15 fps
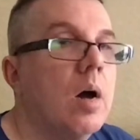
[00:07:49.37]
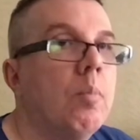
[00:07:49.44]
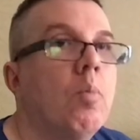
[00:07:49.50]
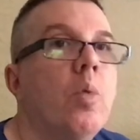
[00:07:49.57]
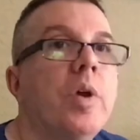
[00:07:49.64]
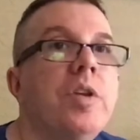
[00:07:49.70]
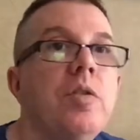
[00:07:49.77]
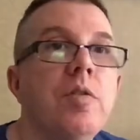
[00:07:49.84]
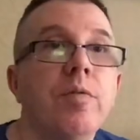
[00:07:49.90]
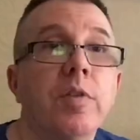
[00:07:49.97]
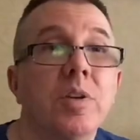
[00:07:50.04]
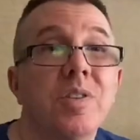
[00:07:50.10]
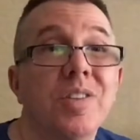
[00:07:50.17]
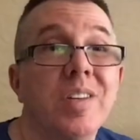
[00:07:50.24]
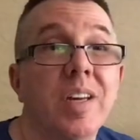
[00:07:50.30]
When you
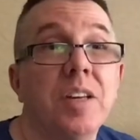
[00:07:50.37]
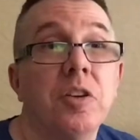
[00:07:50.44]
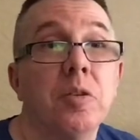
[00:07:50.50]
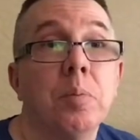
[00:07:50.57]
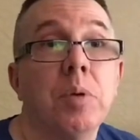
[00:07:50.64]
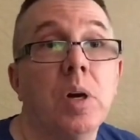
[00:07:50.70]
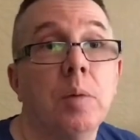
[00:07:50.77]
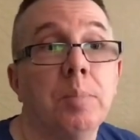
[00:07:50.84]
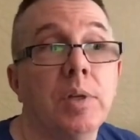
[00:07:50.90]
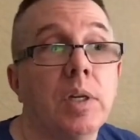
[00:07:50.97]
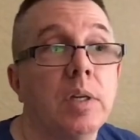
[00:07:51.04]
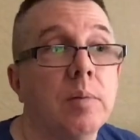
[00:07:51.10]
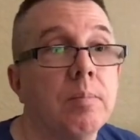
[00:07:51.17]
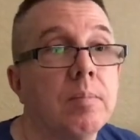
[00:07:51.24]
first get your puppy,